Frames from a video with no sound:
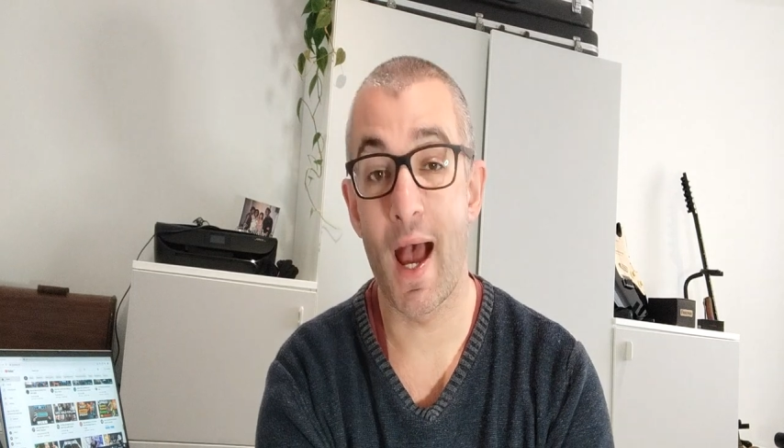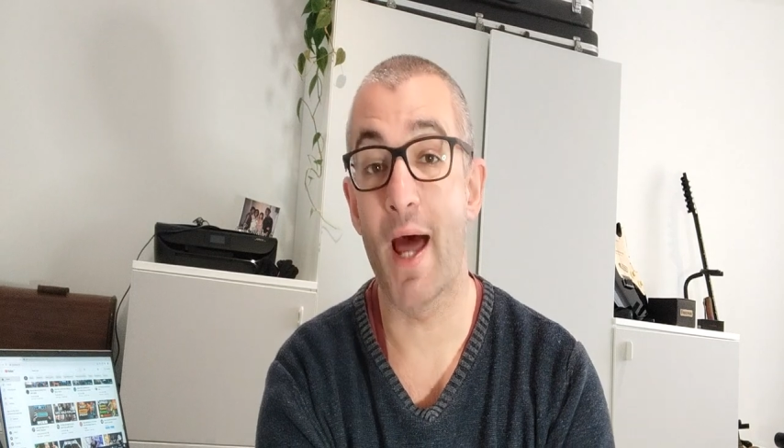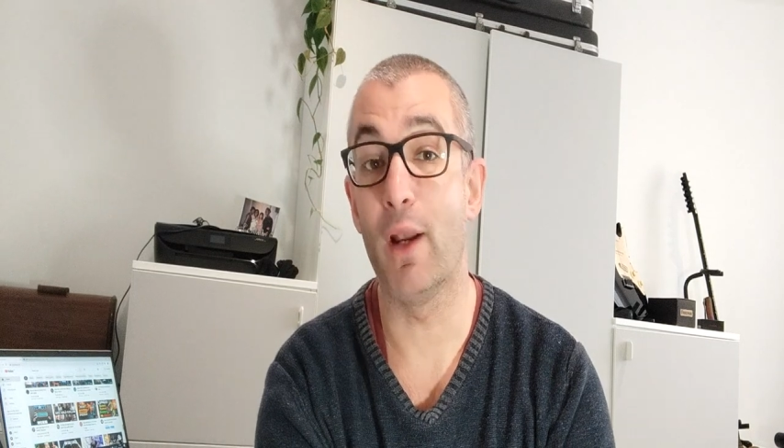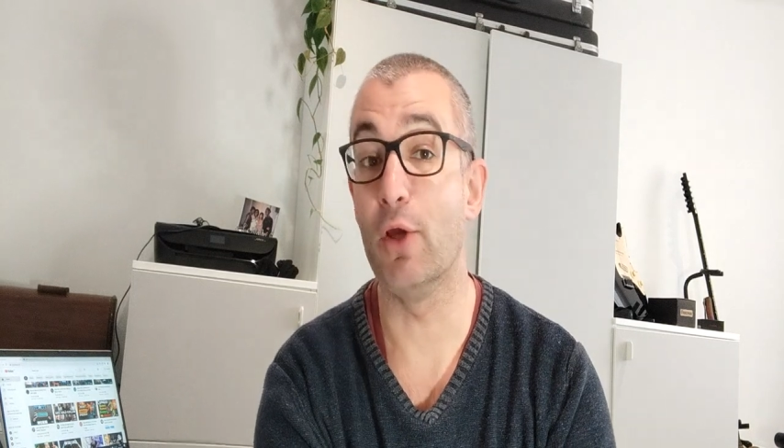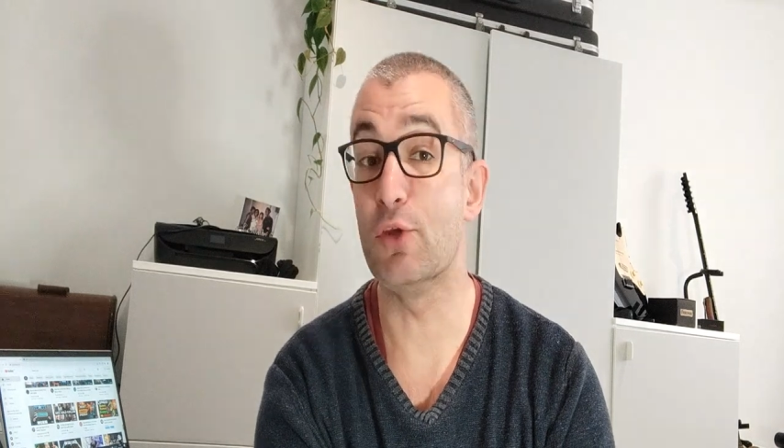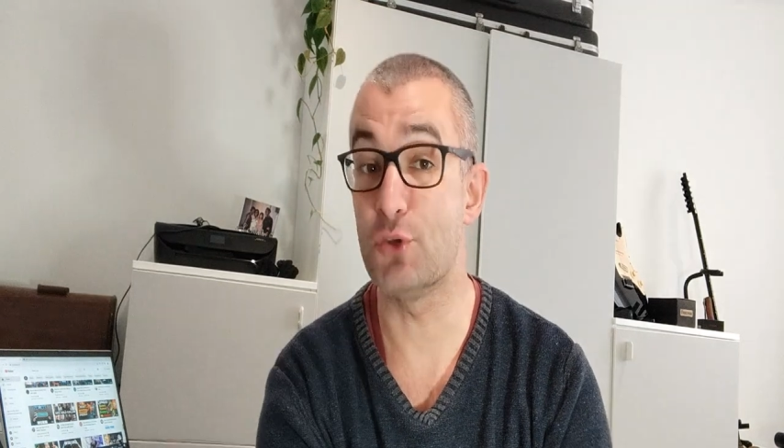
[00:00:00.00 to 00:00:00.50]

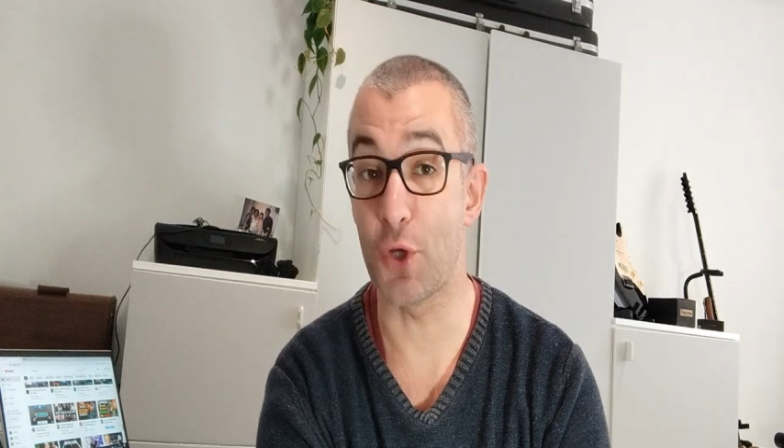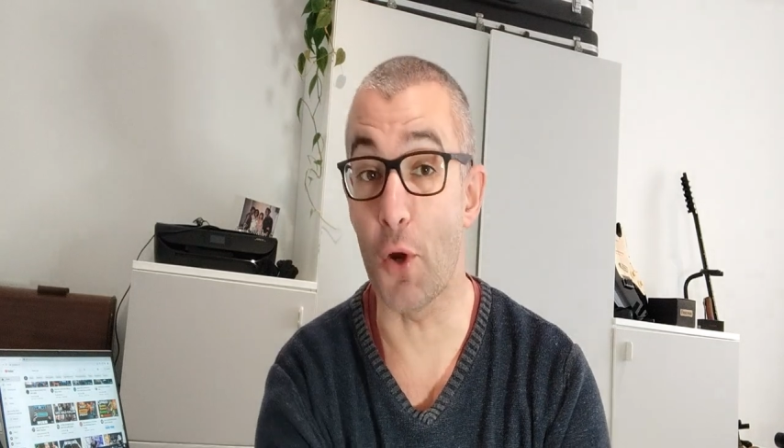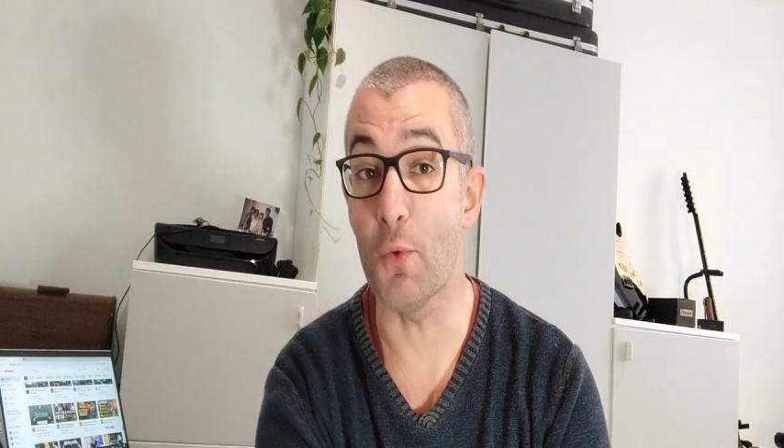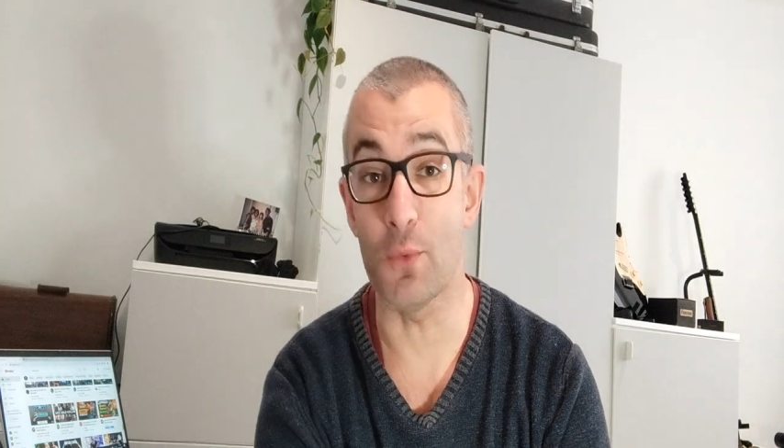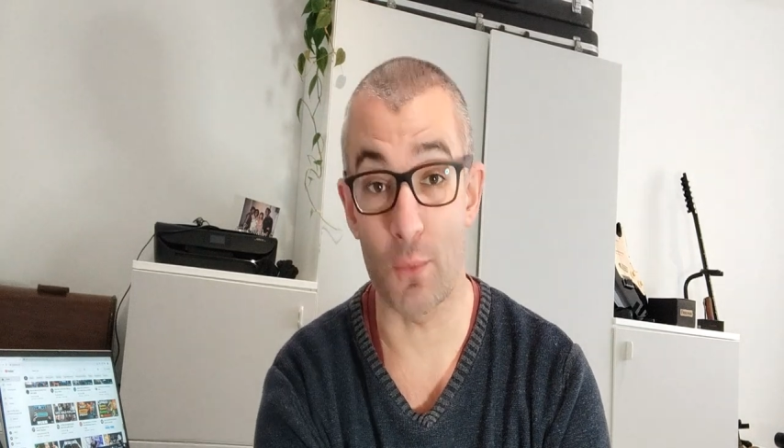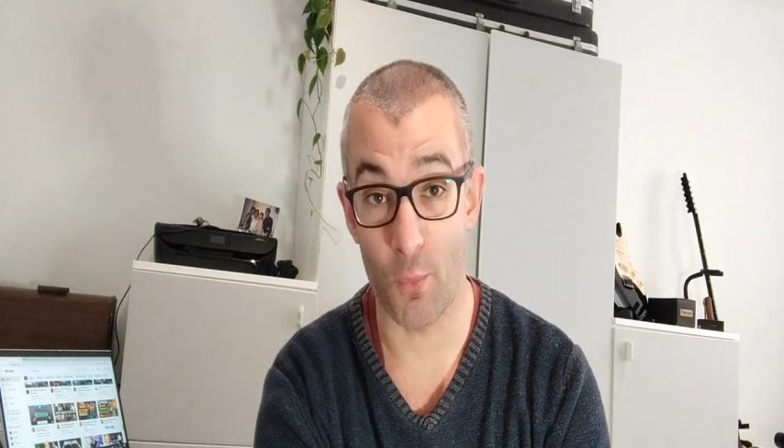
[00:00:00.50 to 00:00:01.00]
and I
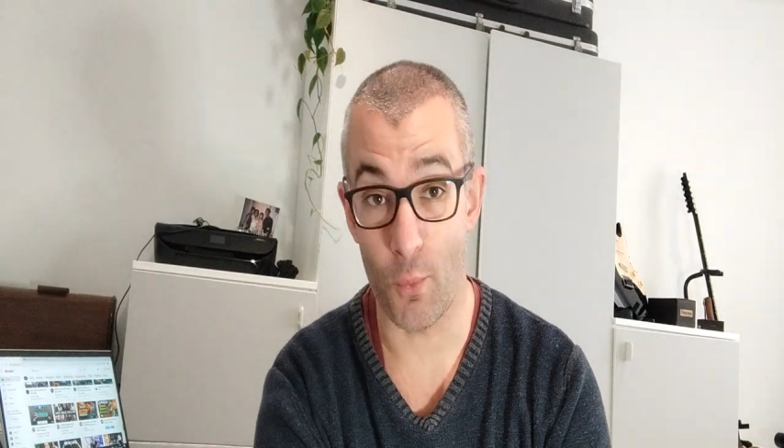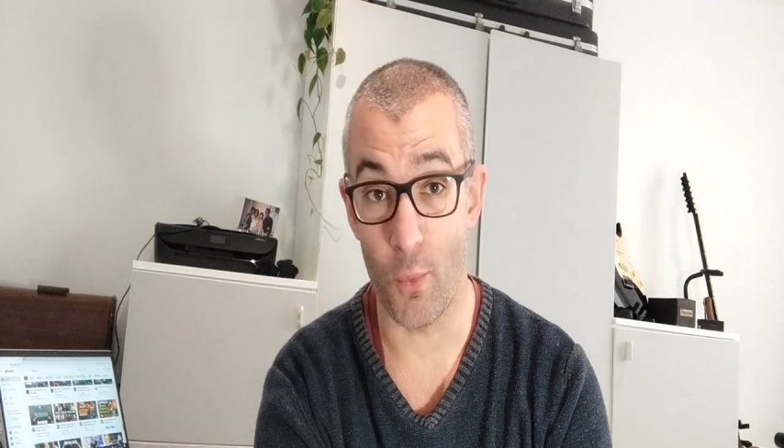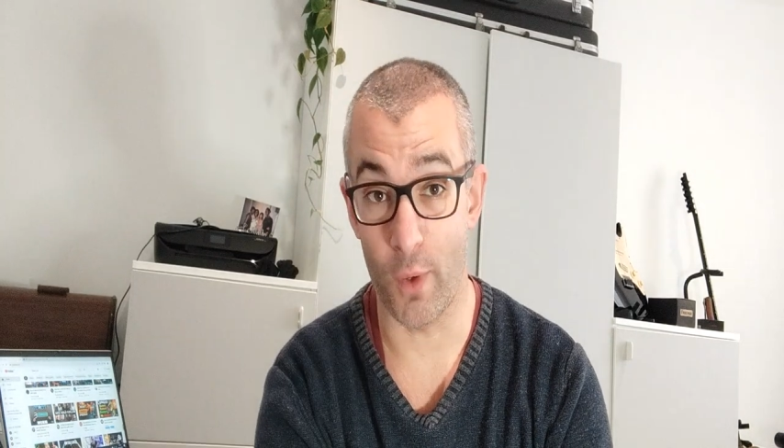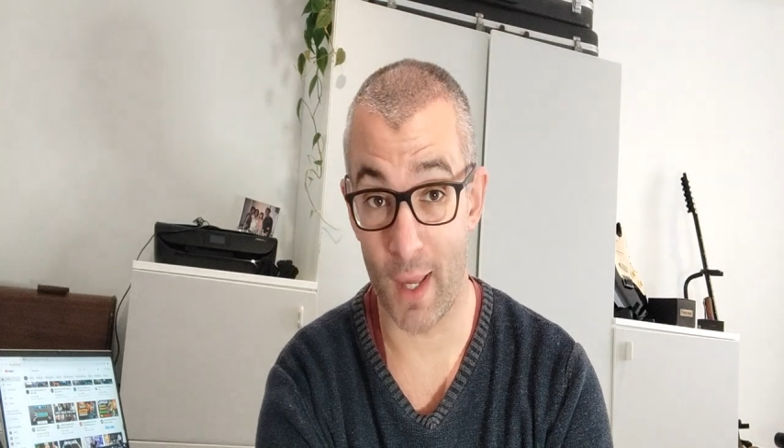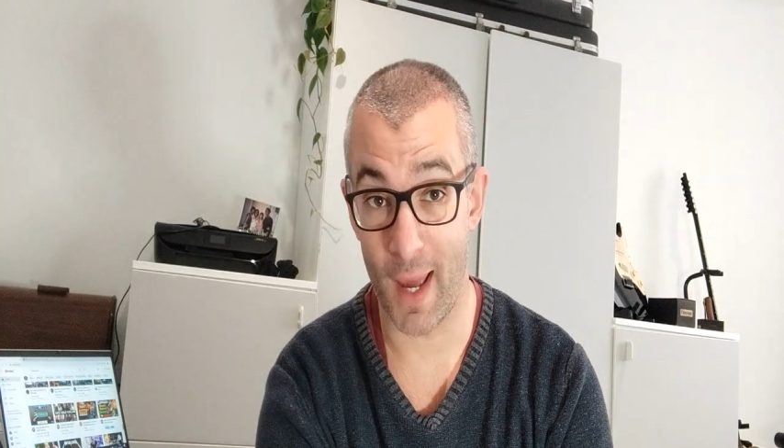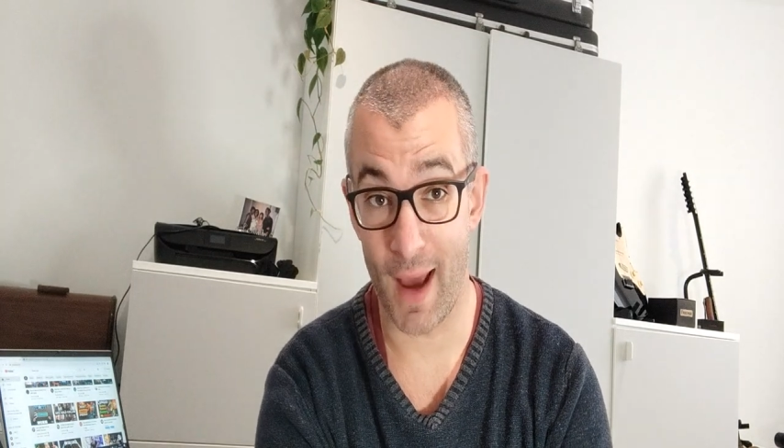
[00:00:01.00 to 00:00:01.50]
don't
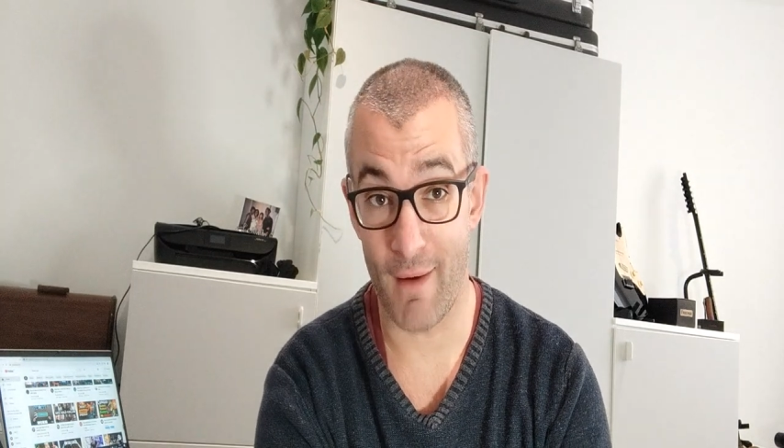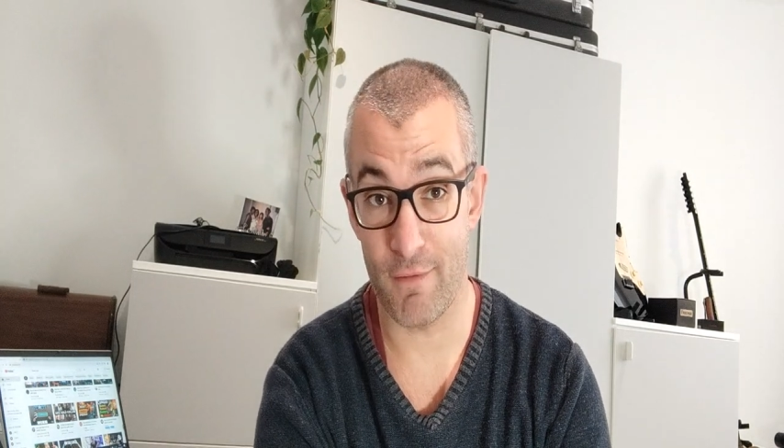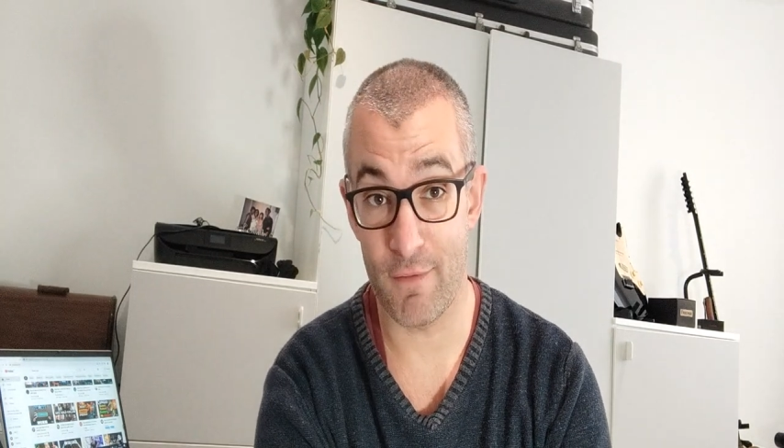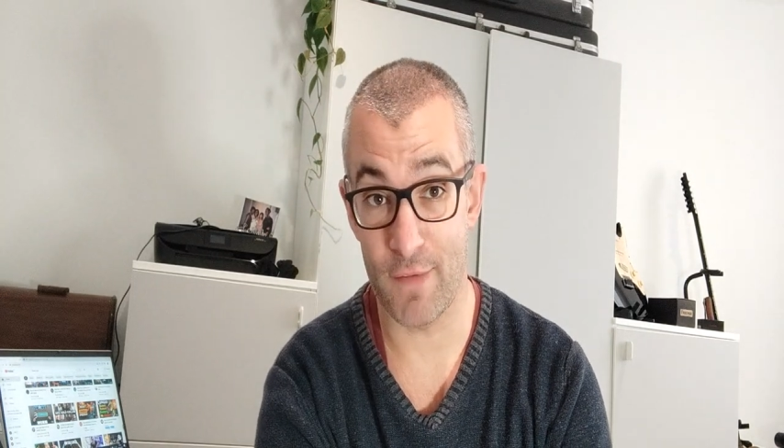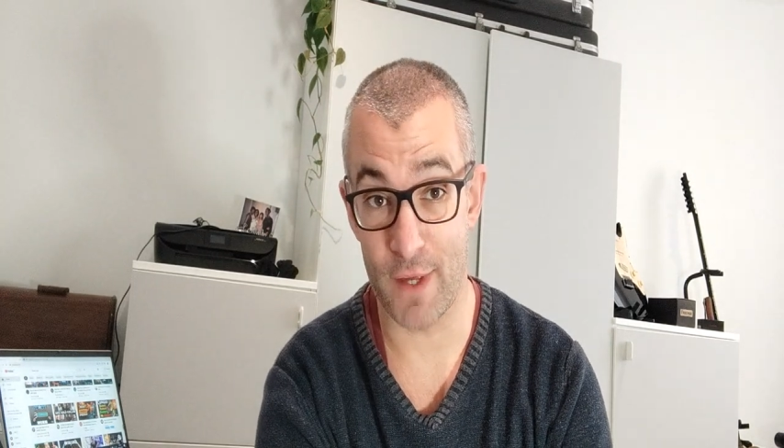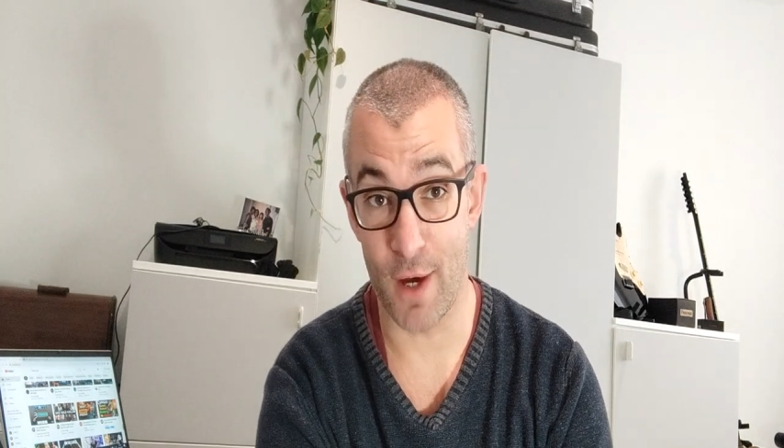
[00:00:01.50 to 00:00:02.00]
want to
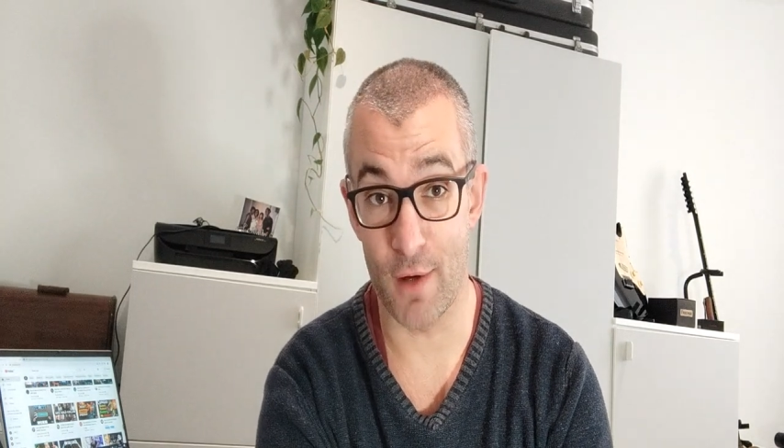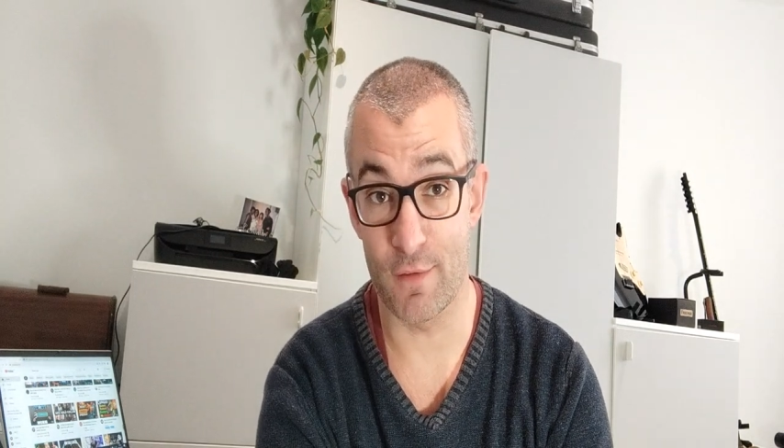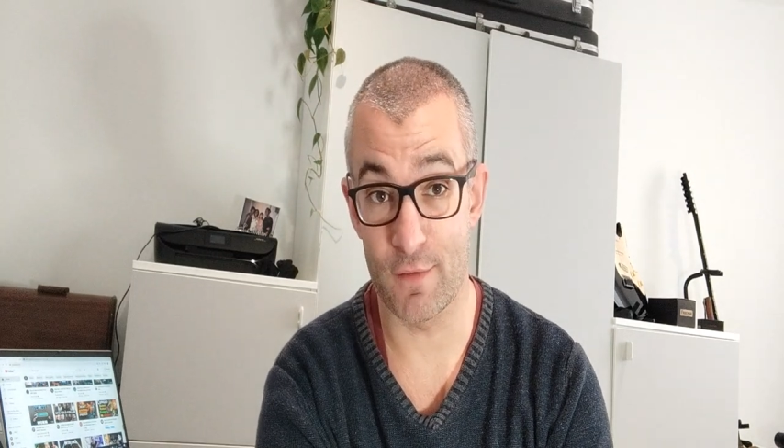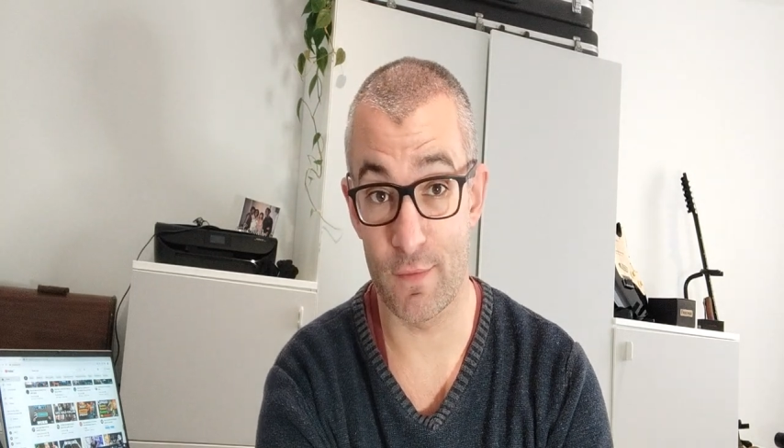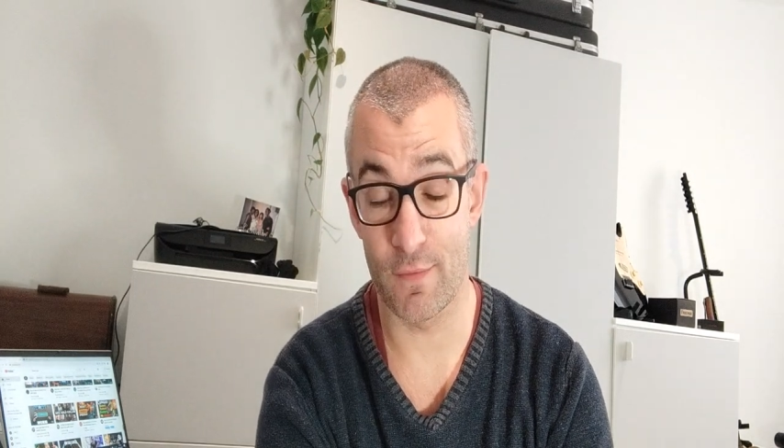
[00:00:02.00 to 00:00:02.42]
have the over,